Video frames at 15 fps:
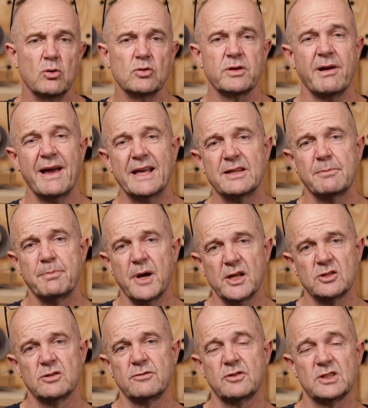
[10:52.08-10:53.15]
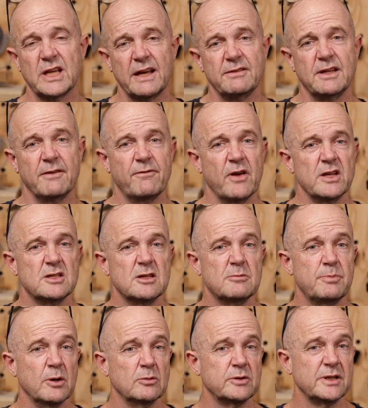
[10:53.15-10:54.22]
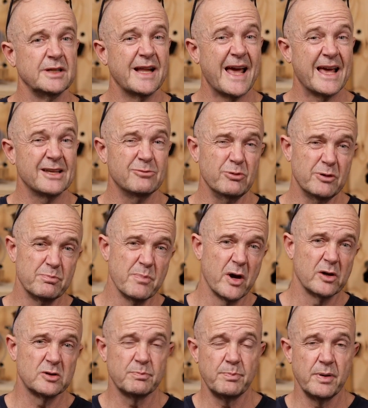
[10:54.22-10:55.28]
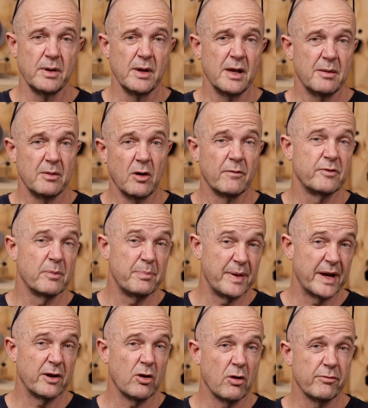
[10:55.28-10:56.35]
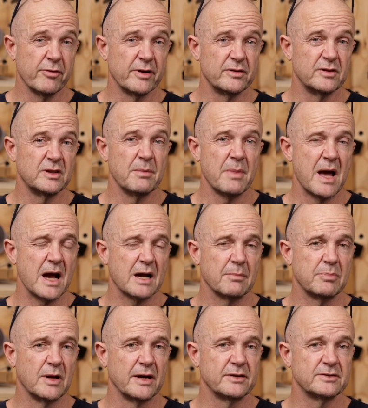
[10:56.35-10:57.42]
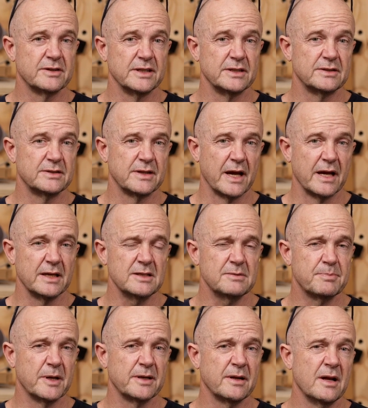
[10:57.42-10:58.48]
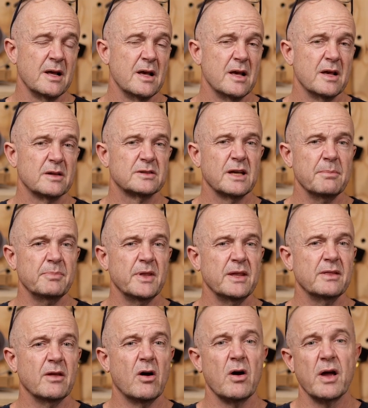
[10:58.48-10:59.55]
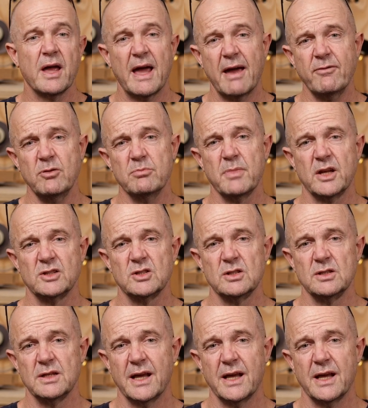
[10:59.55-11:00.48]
it also has a bunch of safety features built in, as with most of the better offerings in the marketplace these days, but something I haven't mentioned